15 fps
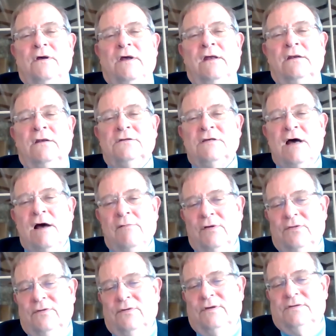
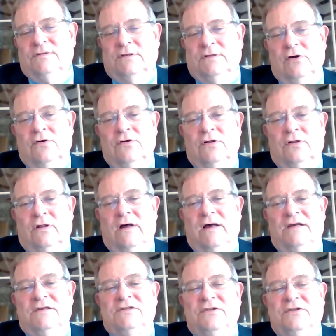anatomically is
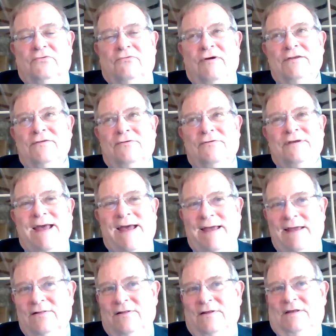localized to the retinal
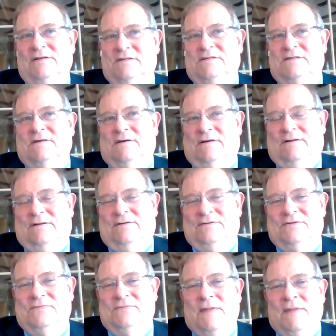ganglion
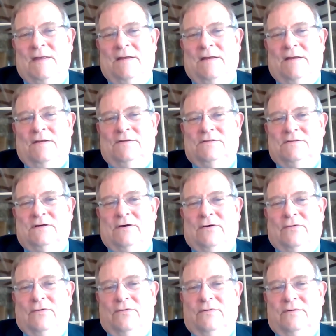cells.
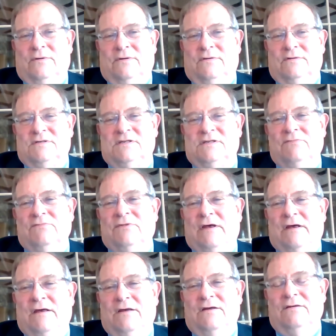So uh,
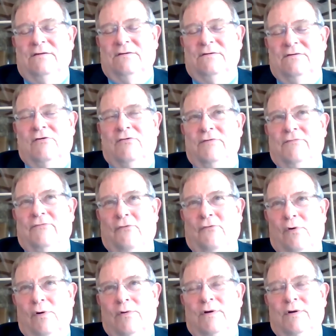someday, going
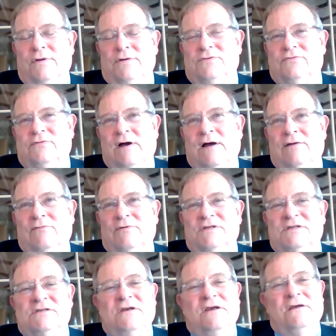forward, as Rod
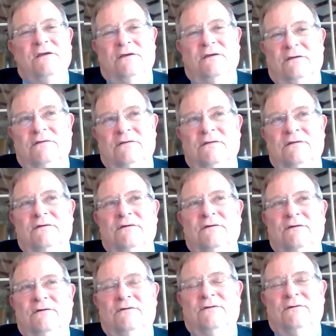was saying,
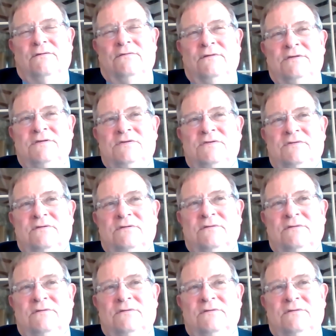uh, this